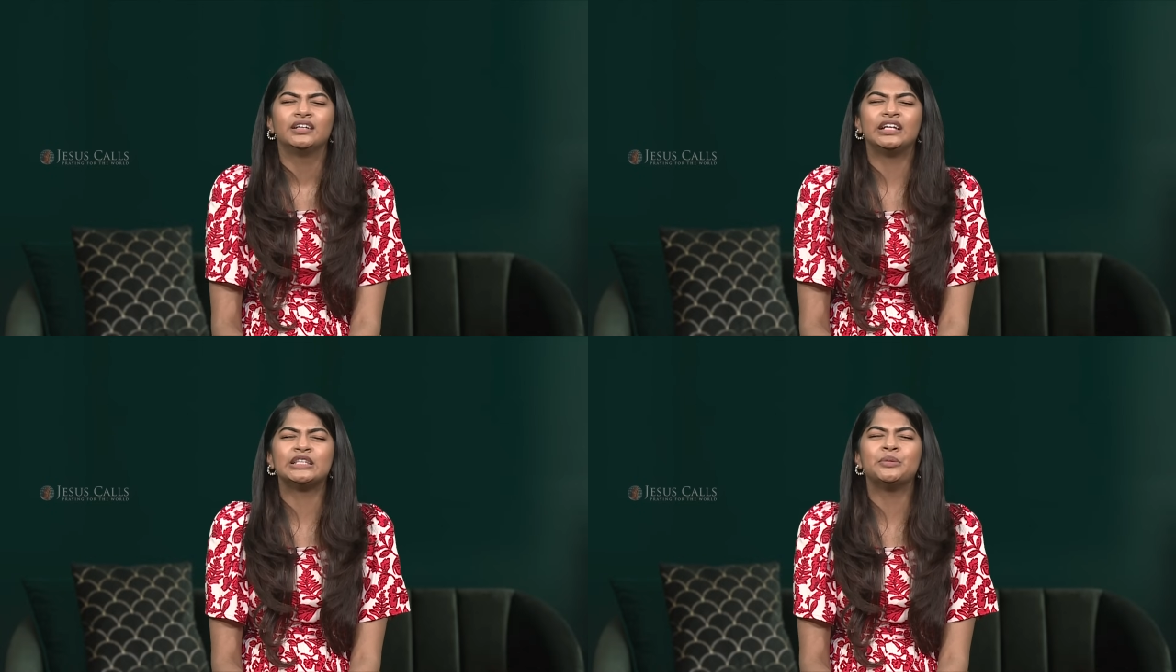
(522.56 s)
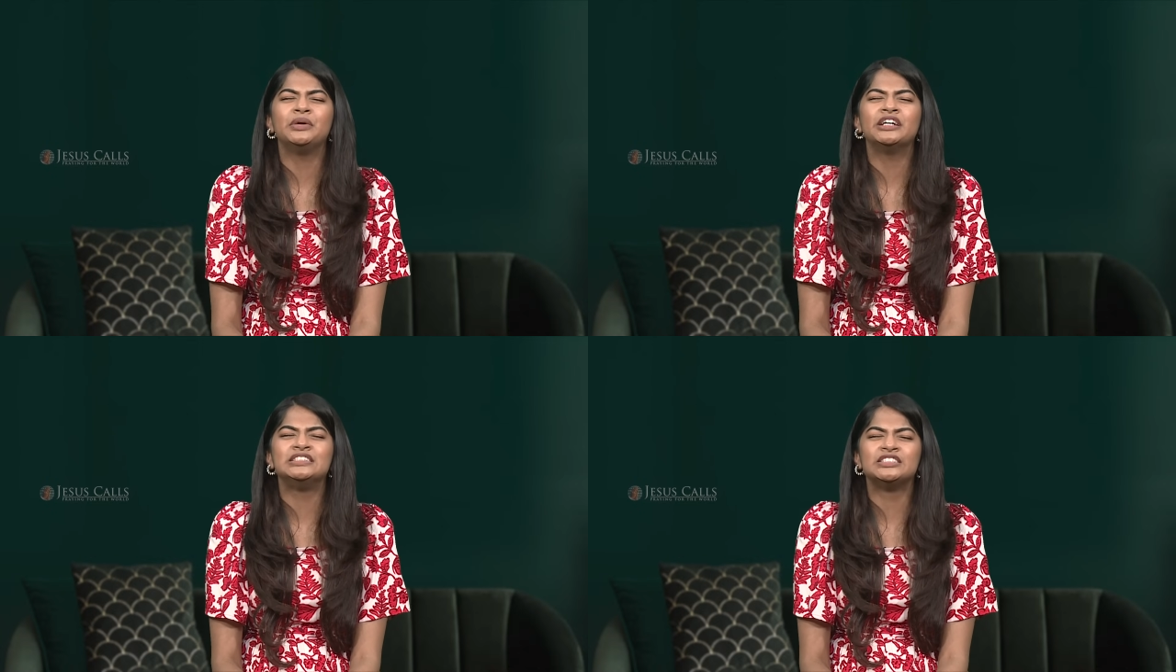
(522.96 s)
Let there
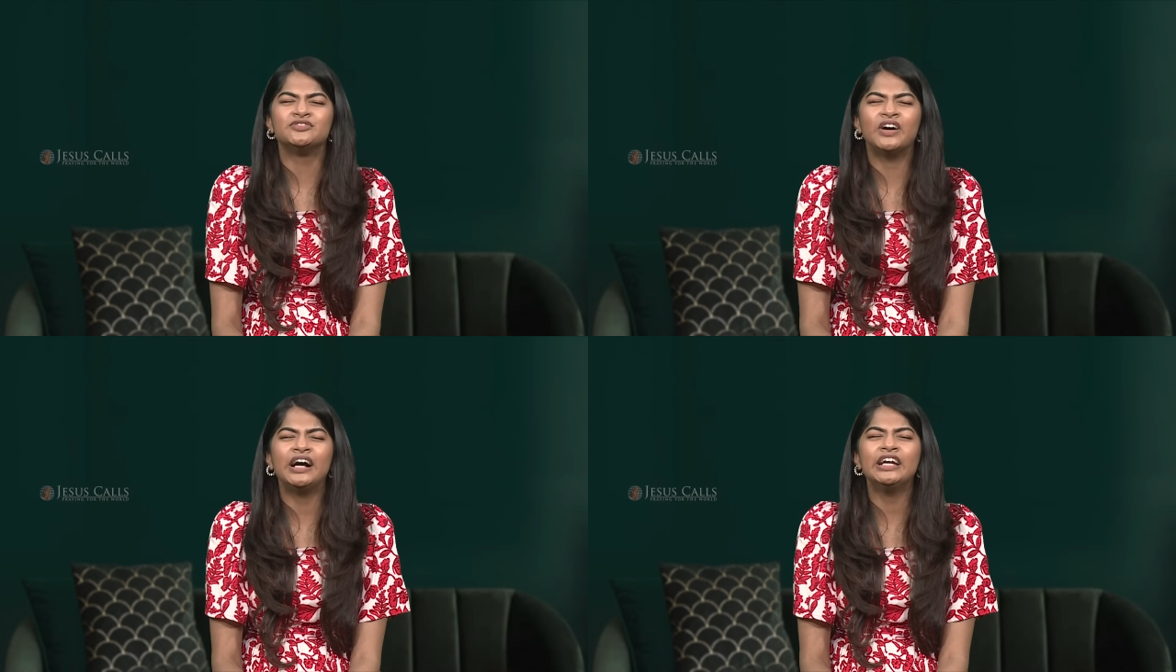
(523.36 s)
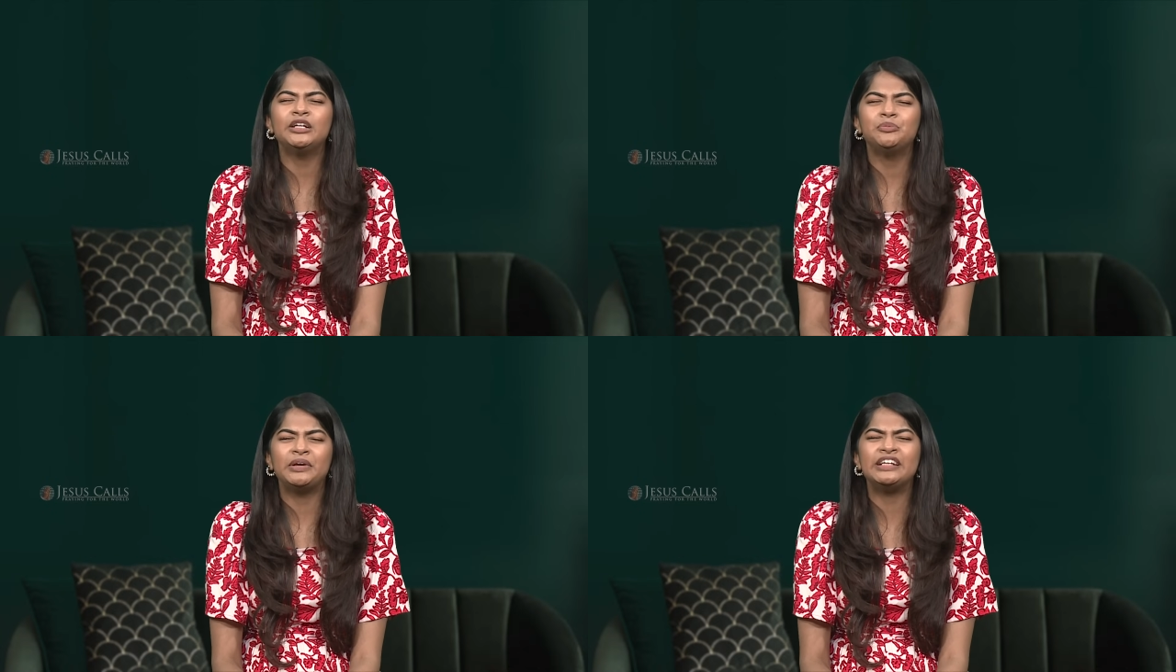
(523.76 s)
be a
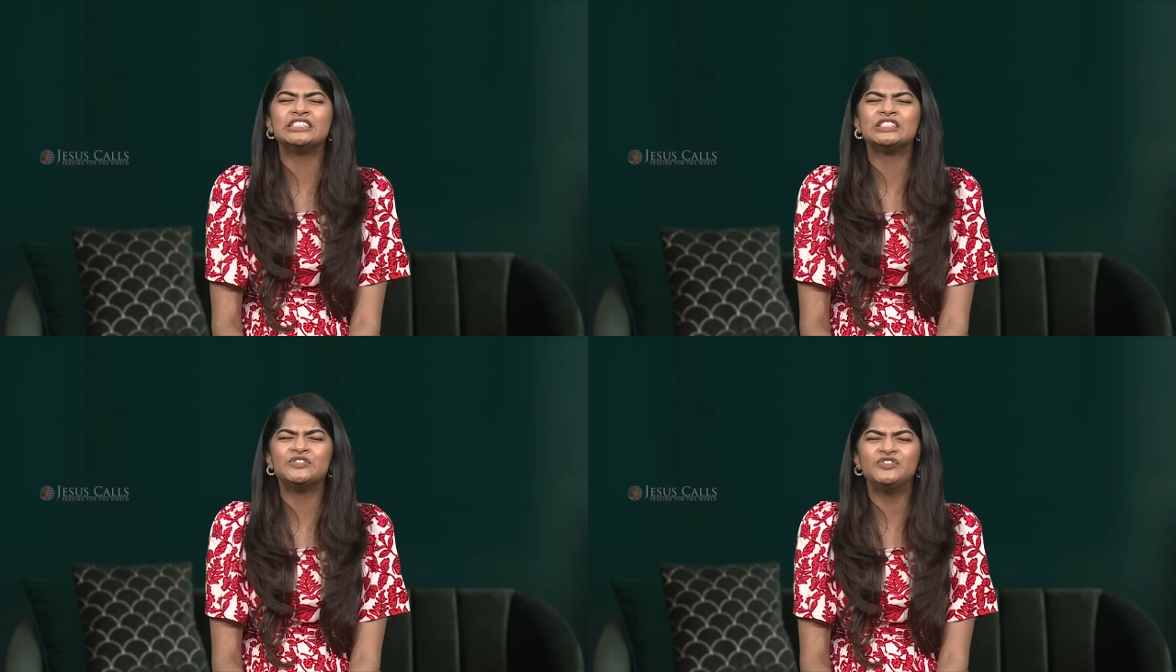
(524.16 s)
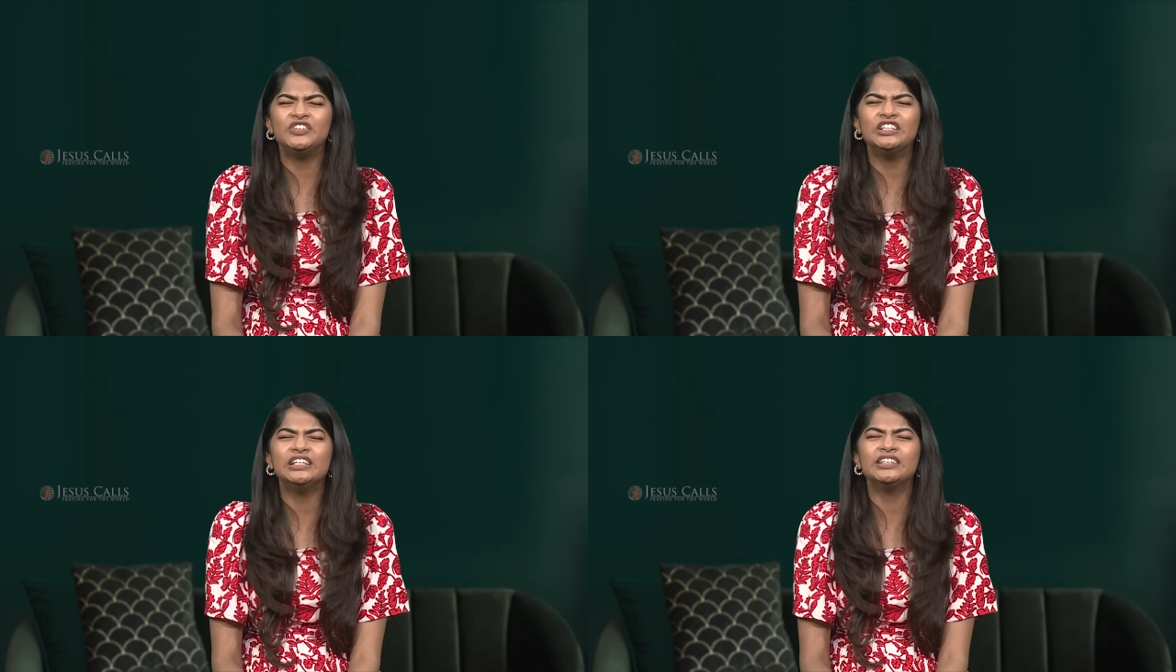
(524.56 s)
divine peace
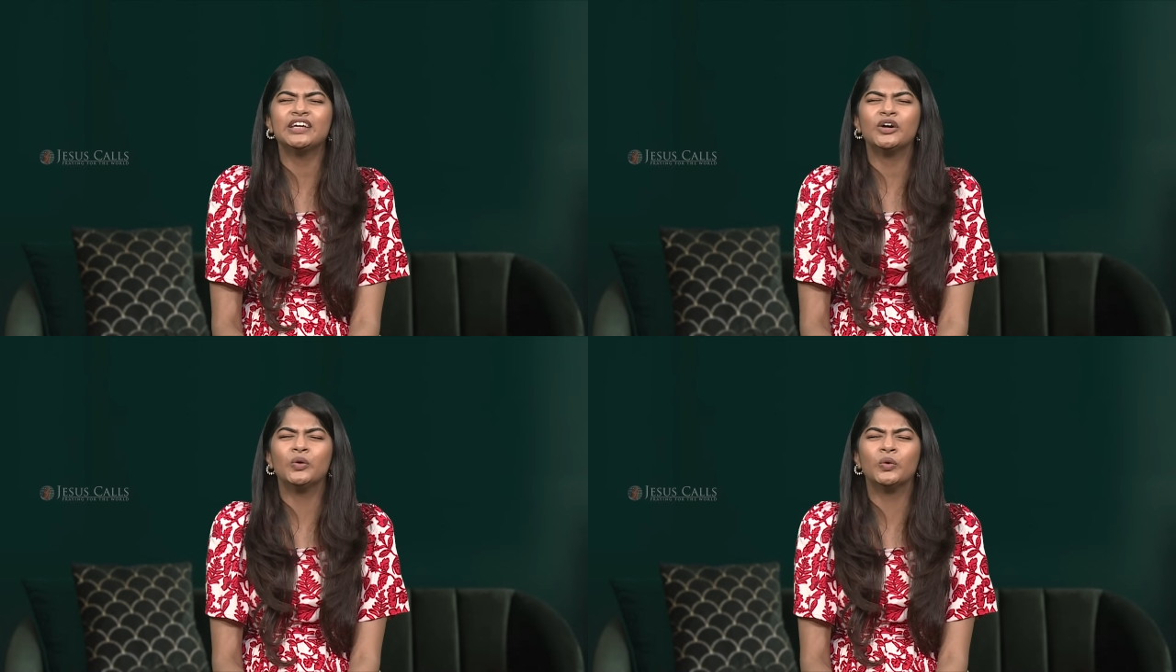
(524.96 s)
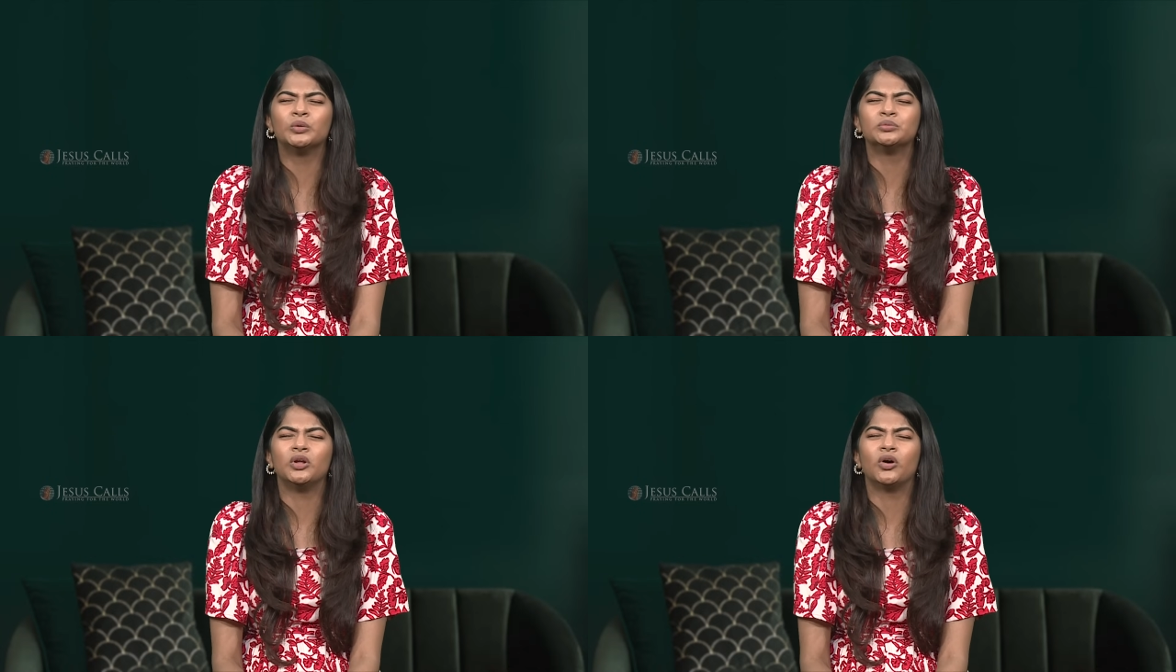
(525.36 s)
filling their
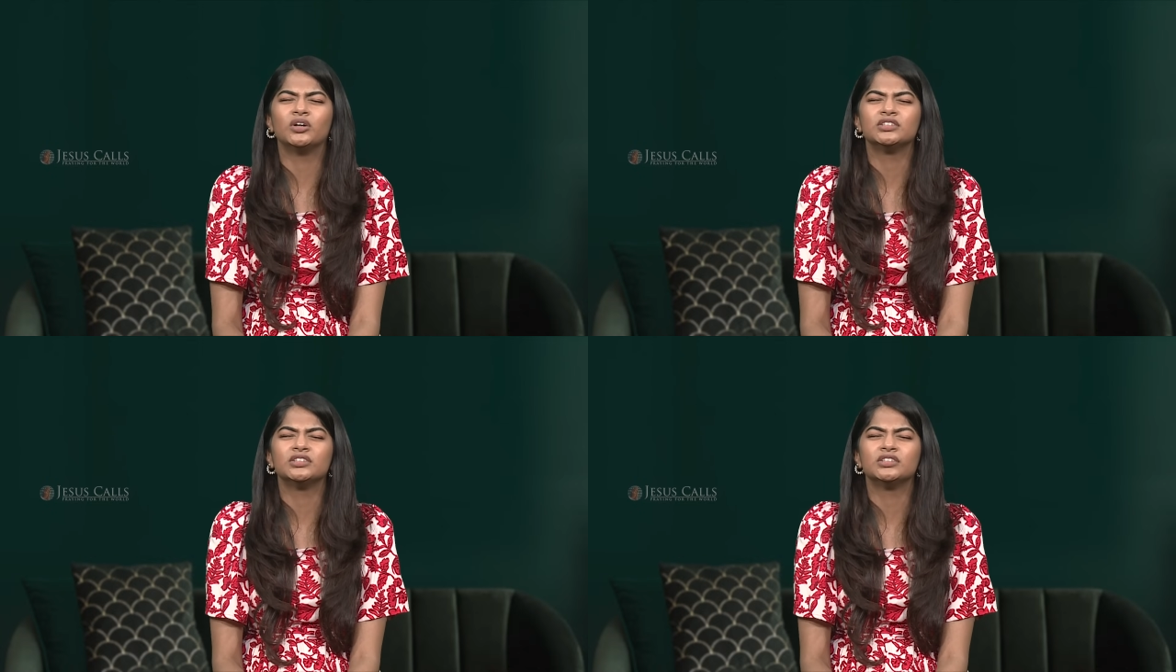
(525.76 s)
home, Lord.